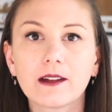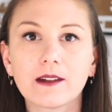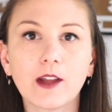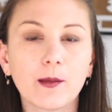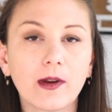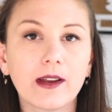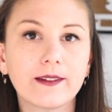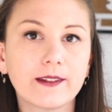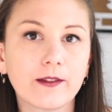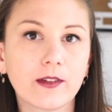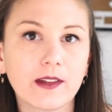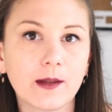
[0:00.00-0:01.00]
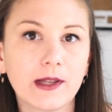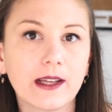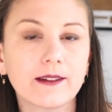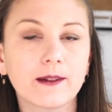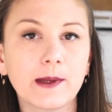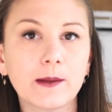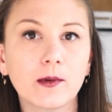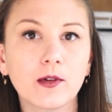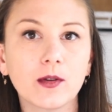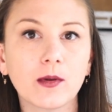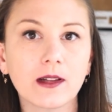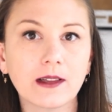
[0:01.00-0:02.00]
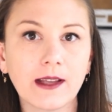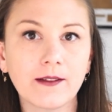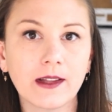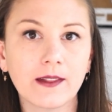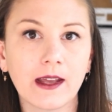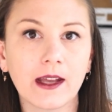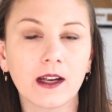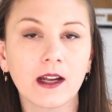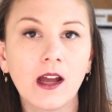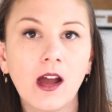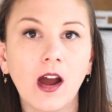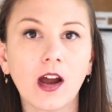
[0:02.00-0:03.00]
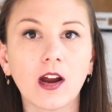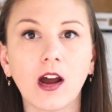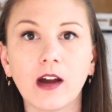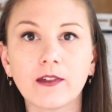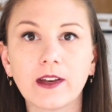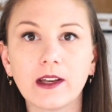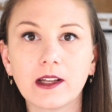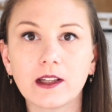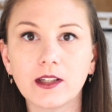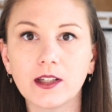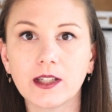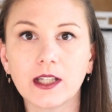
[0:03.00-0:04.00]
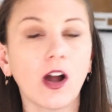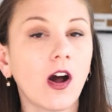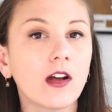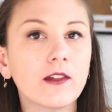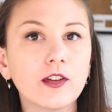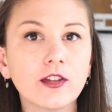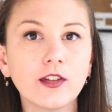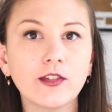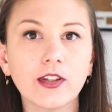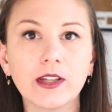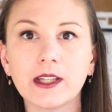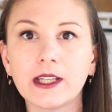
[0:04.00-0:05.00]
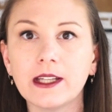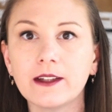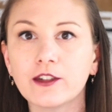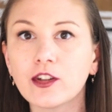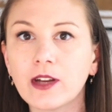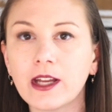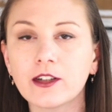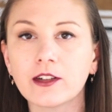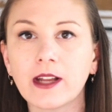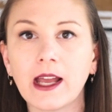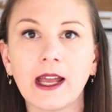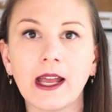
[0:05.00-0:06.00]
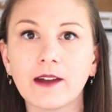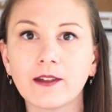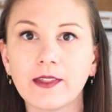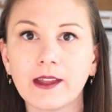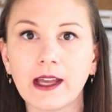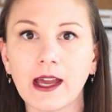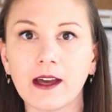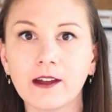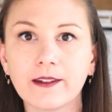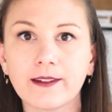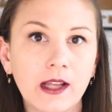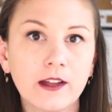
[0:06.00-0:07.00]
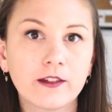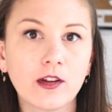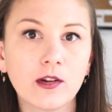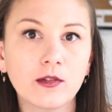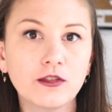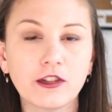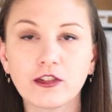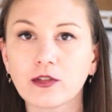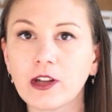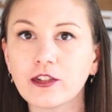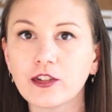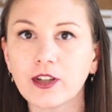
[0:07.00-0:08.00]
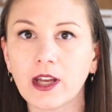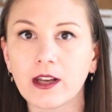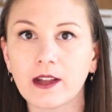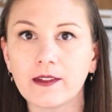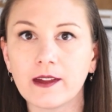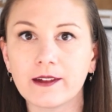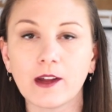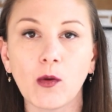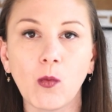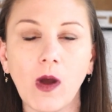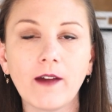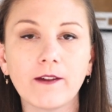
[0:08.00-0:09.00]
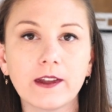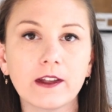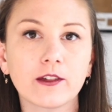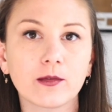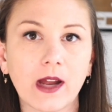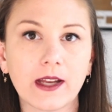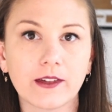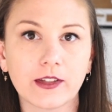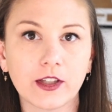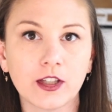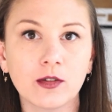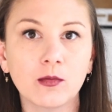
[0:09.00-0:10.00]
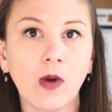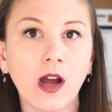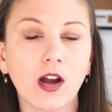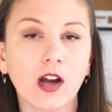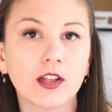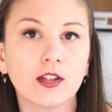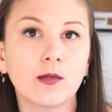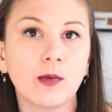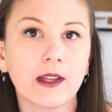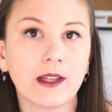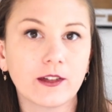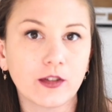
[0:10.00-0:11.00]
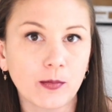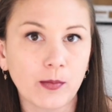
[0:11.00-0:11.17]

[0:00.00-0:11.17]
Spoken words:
They're priced differently because the people who are living there are often including all of your utilities, your internet, everything else. So just trust your gut on this. What feels right to you? What are you willing to